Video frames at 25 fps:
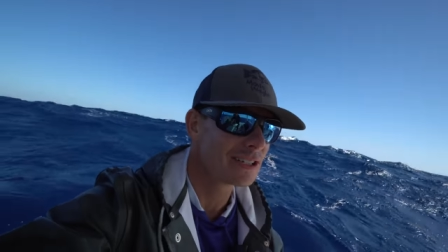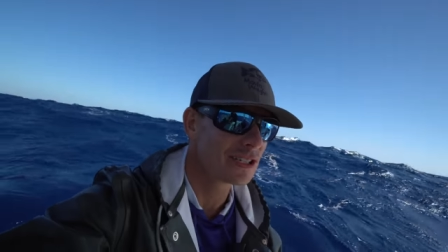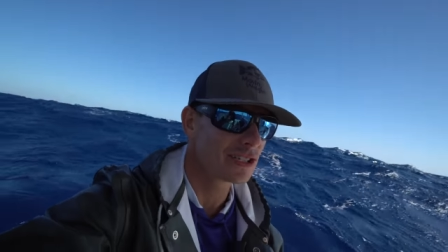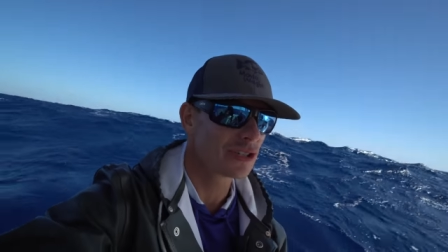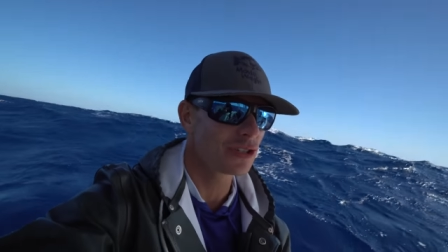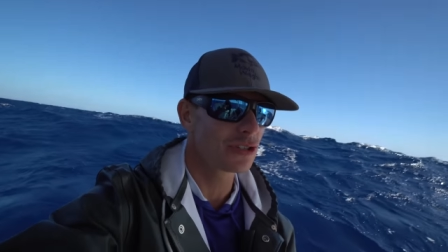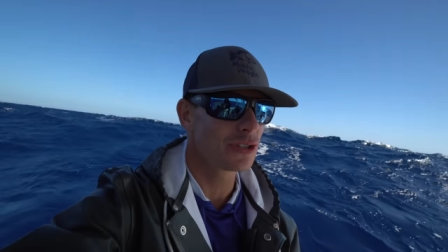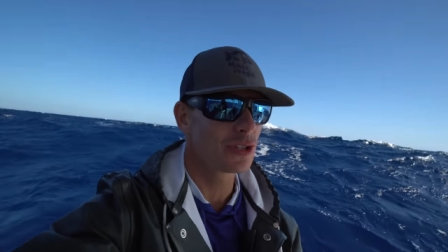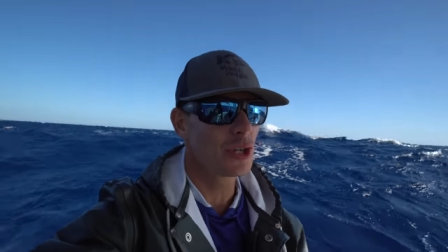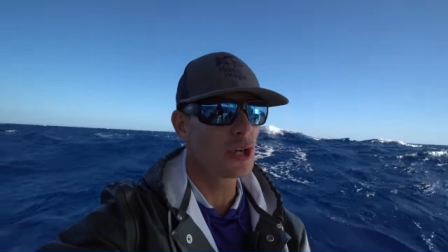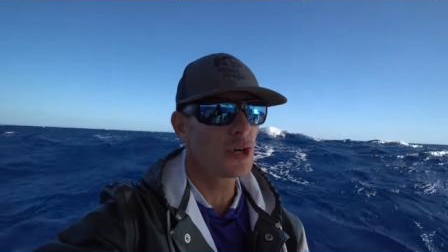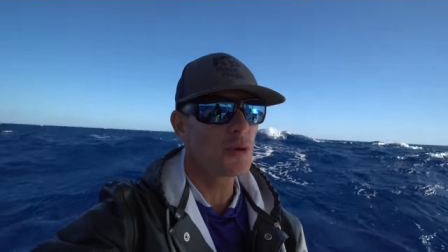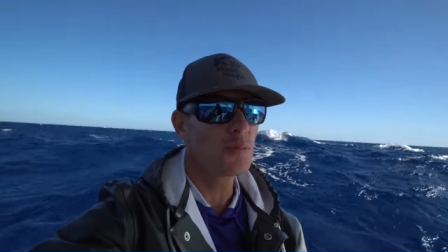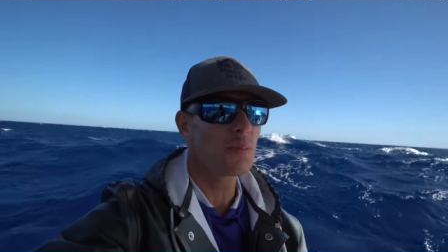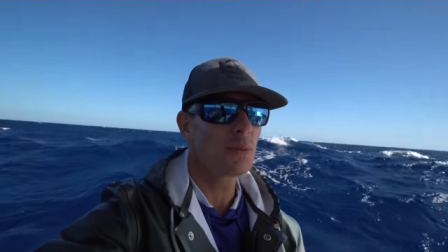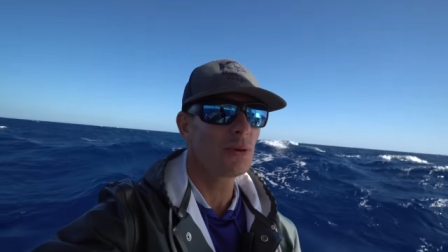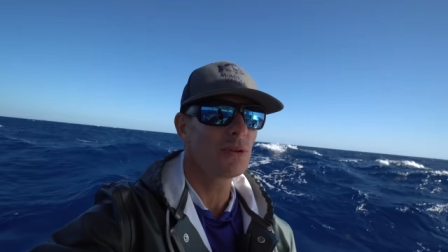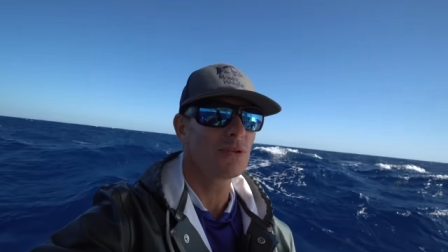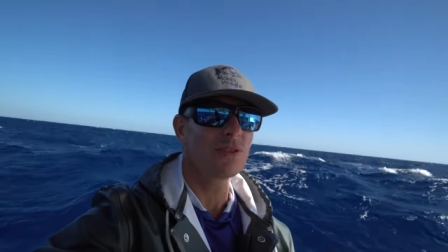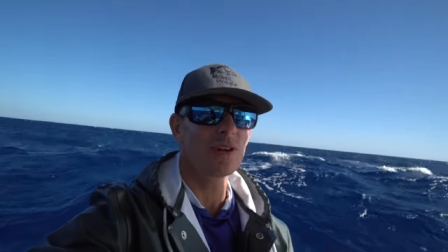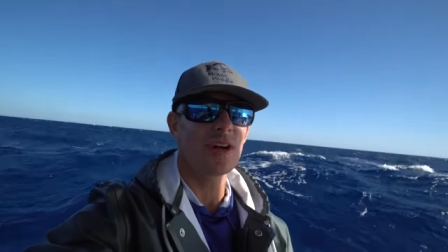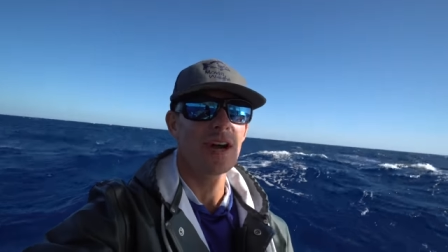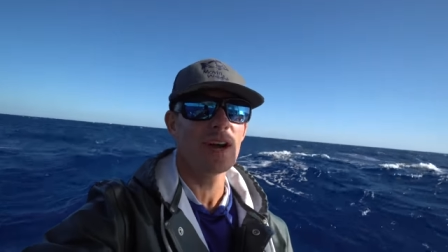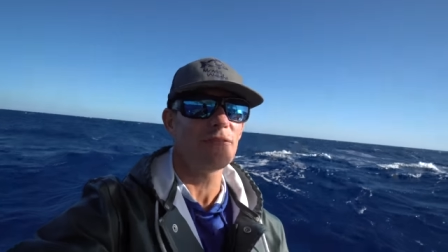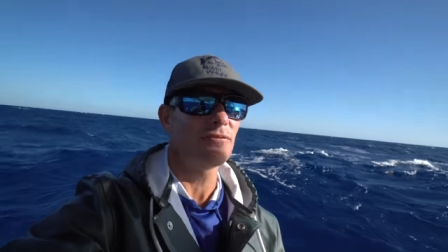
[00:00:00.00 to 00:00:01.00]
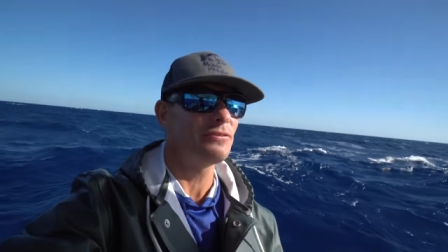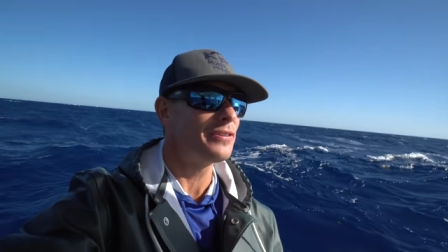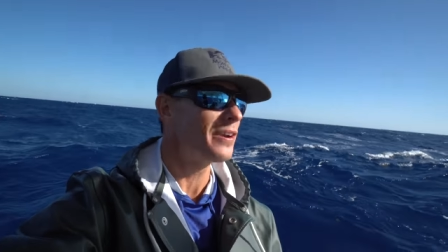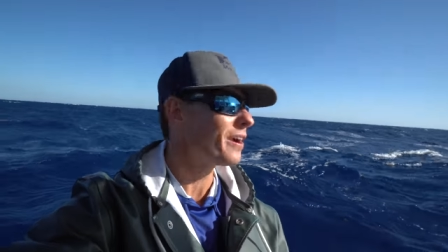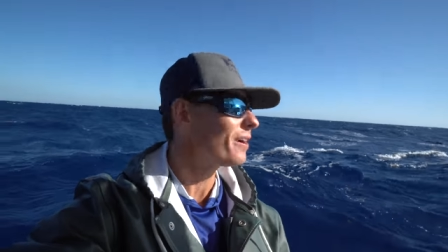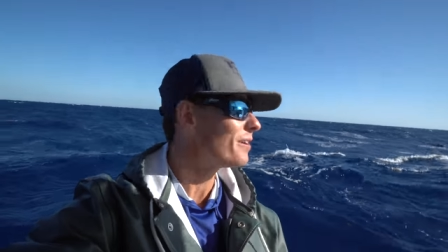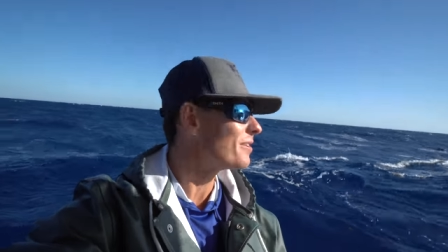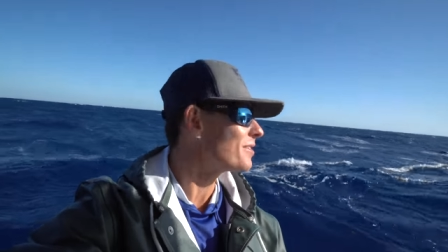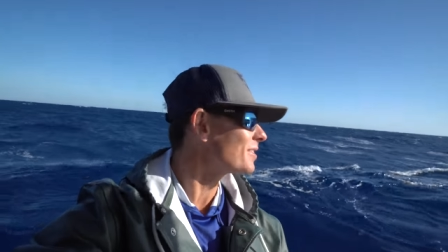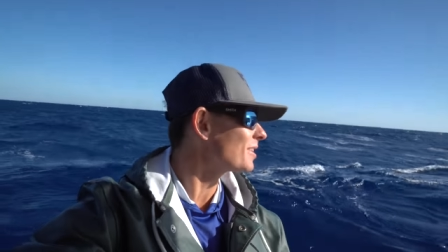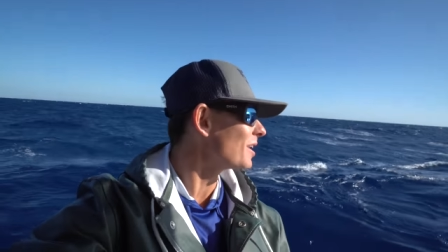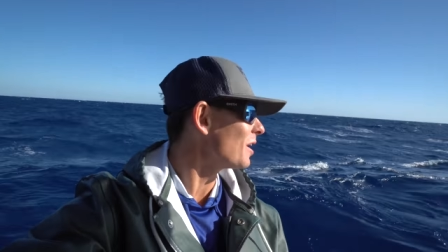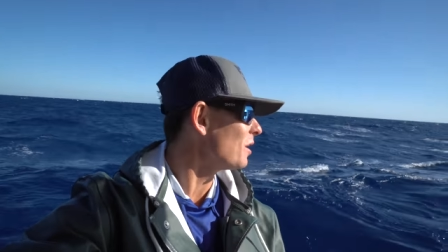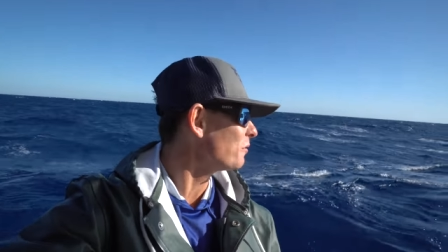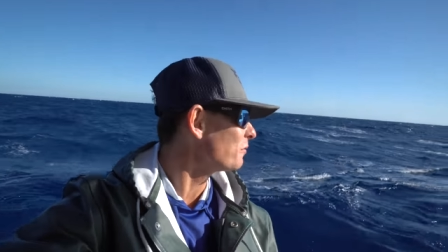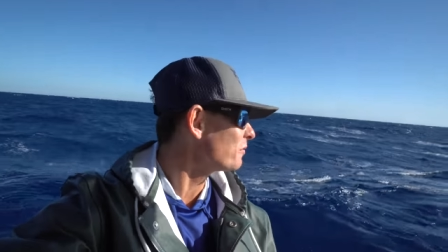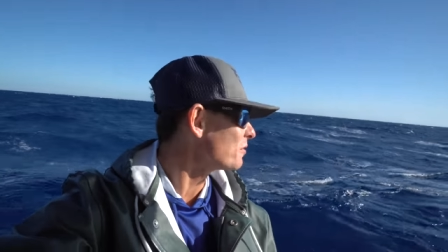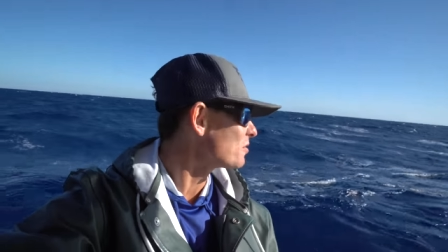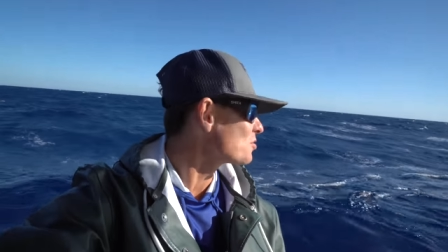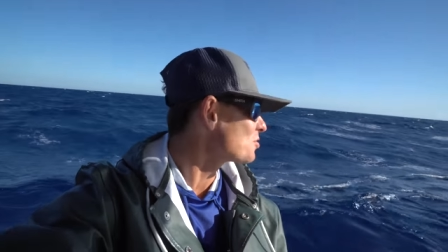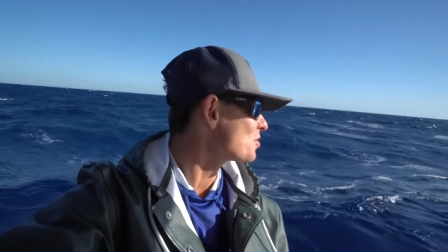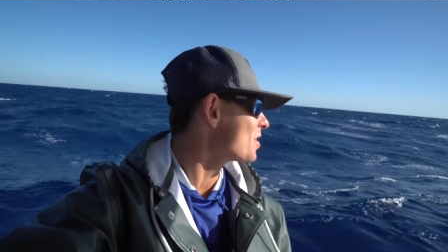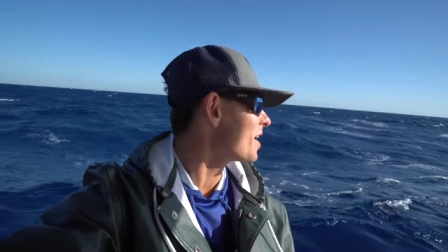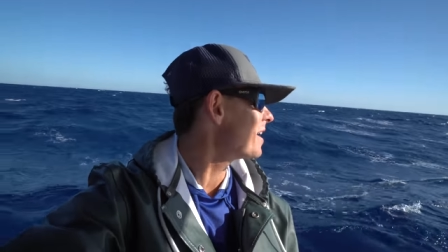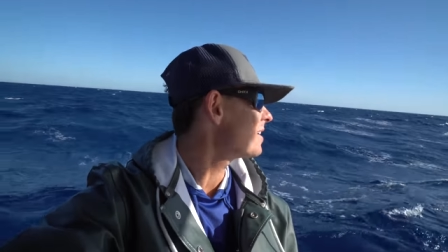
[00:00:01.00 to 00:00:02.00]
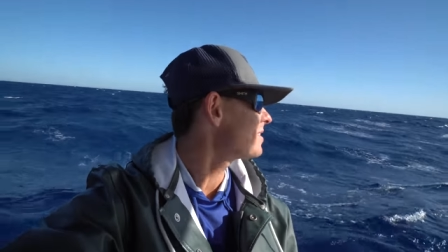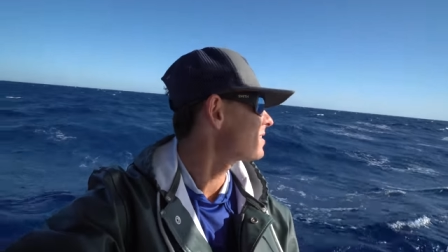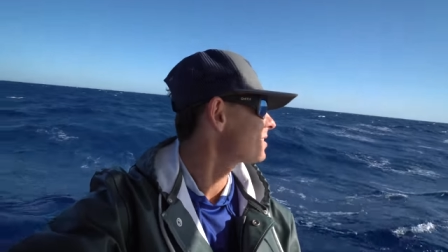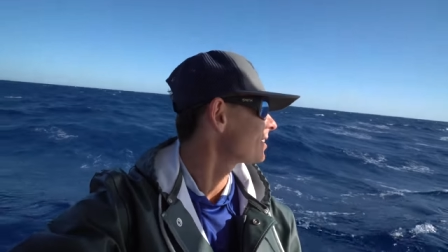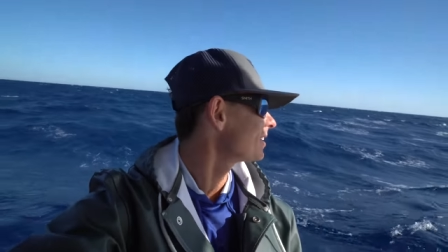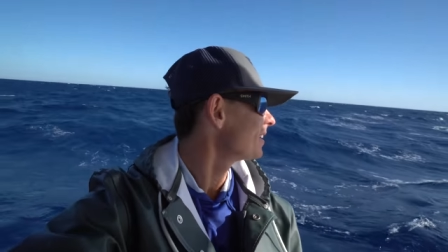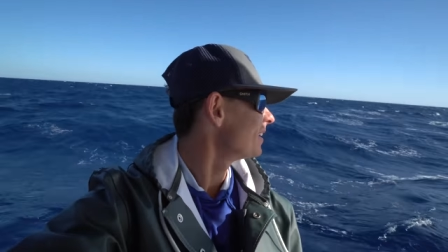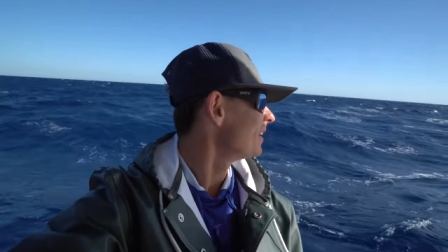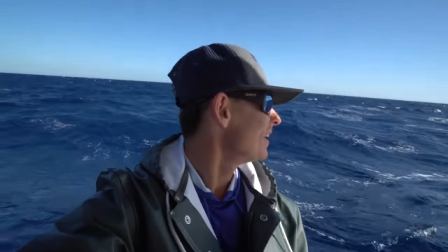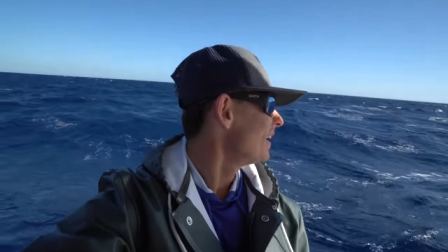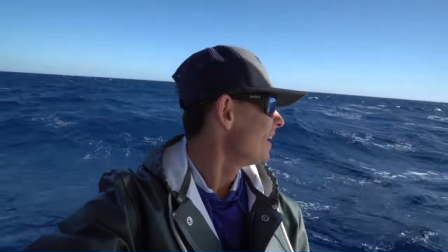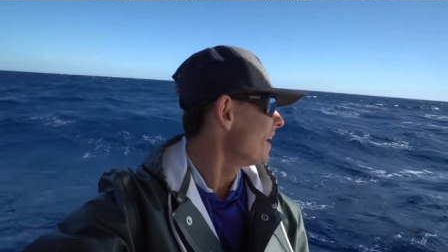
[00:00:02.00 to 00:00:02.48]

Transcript: Super rough, very selfish-esque.